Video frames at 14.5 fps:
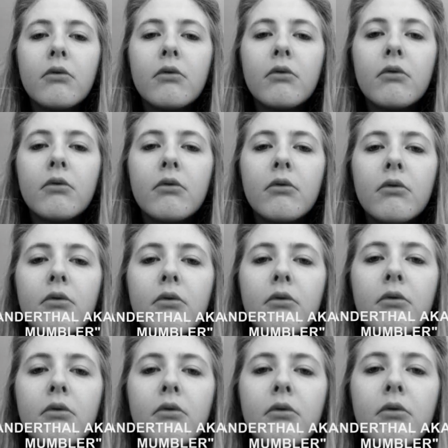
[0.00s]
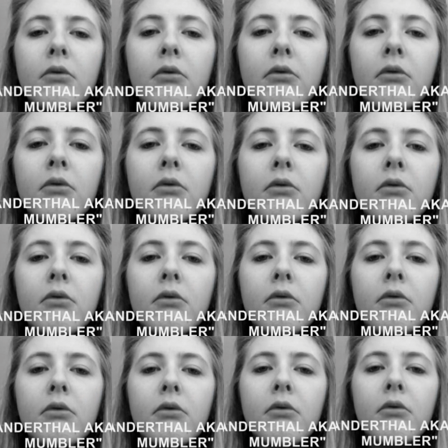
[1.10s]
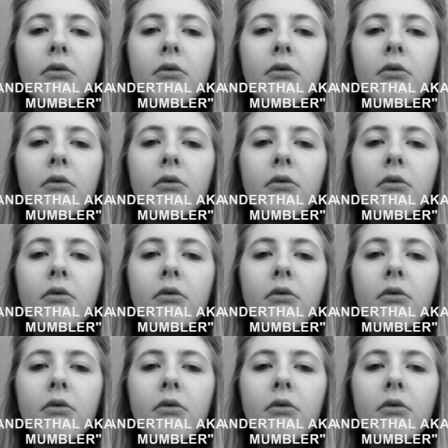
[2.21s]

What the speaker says: Nobody speaks.